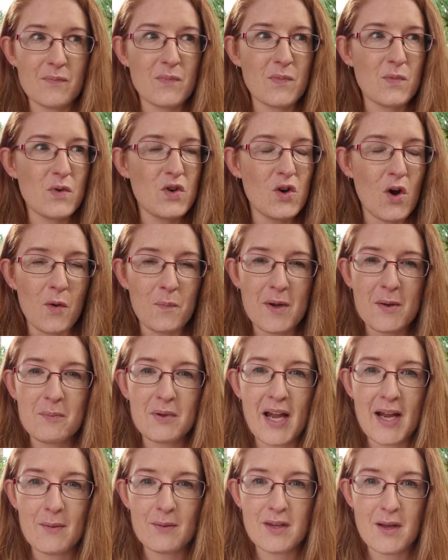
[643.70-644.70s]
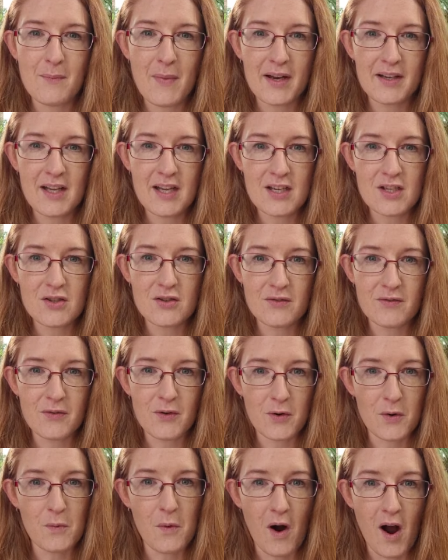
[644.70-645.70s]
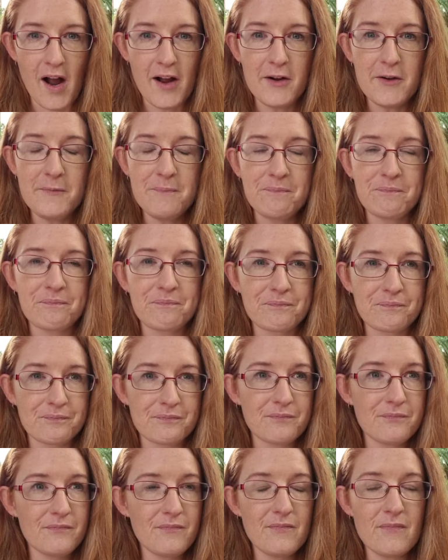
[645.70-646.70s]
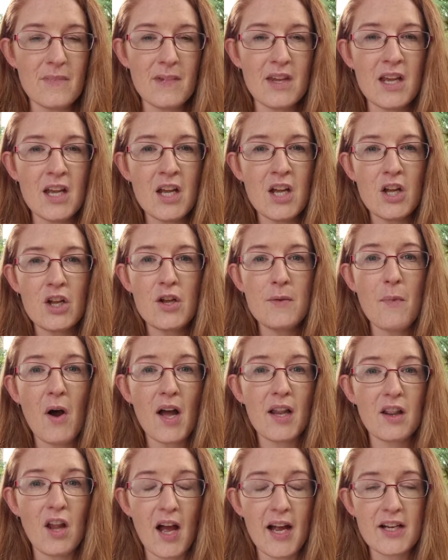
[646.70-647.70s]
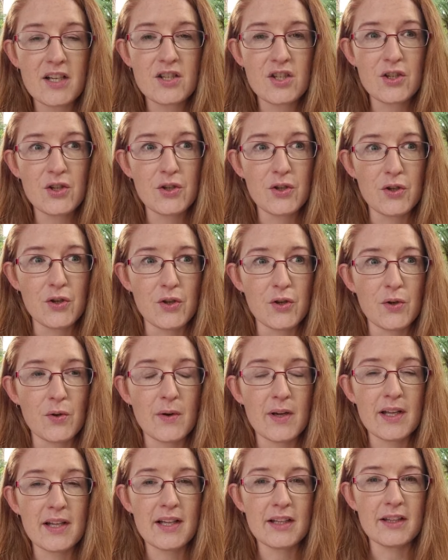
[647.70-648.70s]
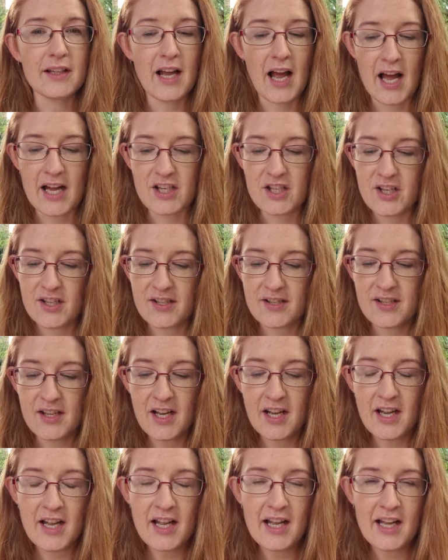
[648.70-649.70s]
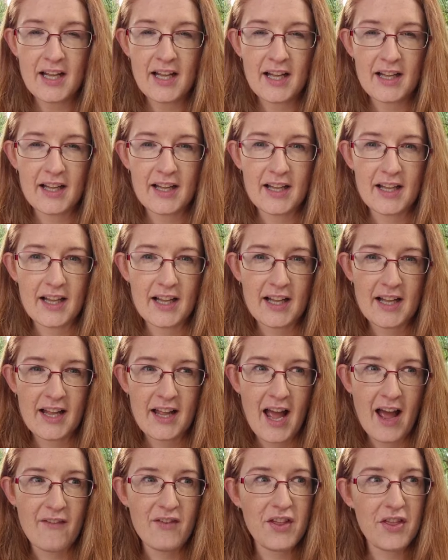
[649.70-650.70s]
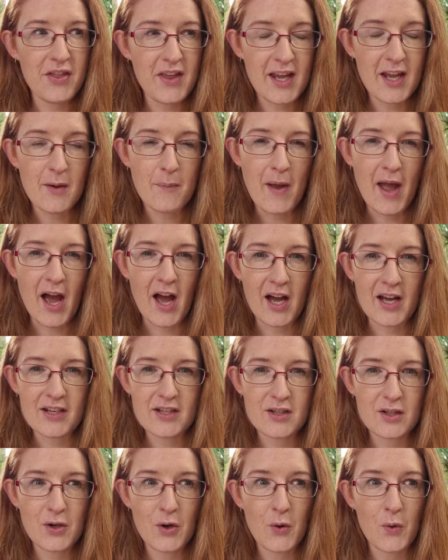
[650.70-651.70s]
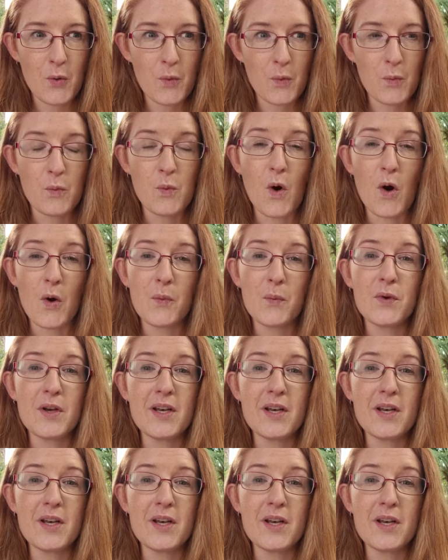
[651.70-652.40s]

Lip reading: not been playing with their mud kitchen for a while, you might like to just have a think about what